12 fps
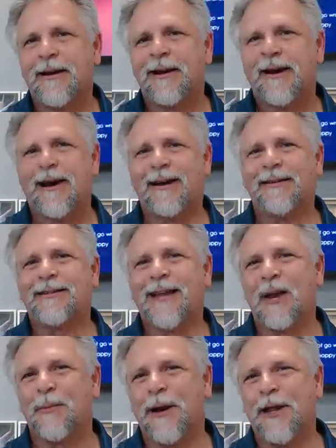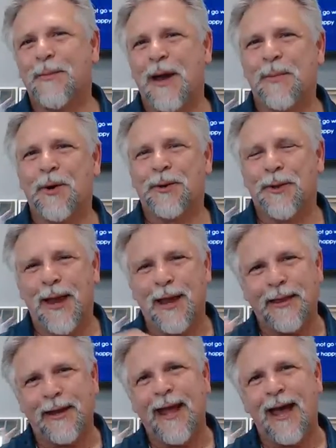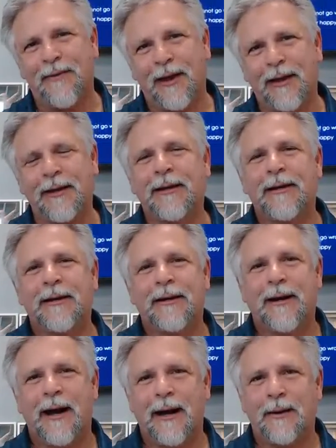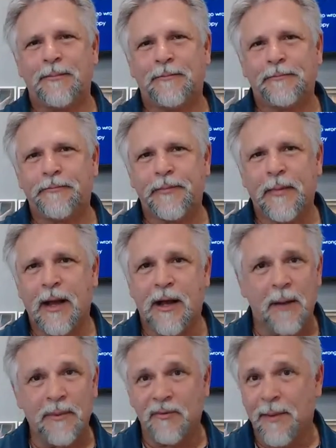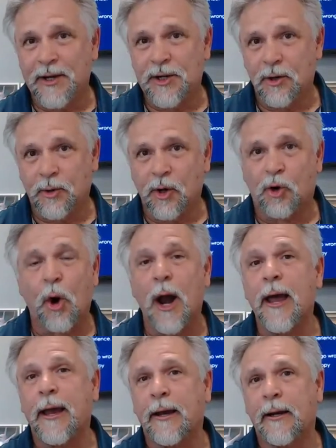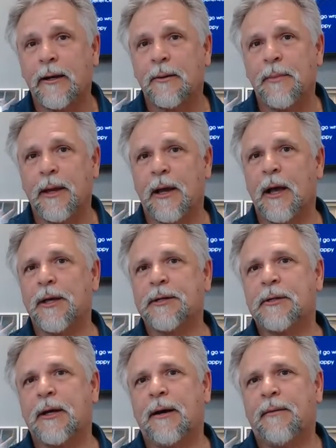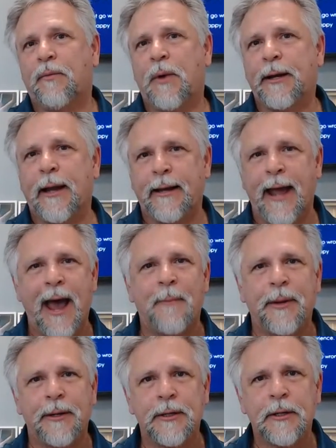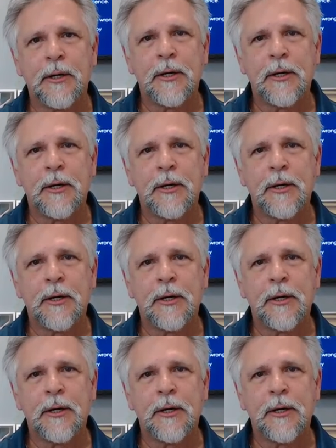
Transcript: uh, celebrating my birthday and then having Um, a couple of my children crying because of what had happened,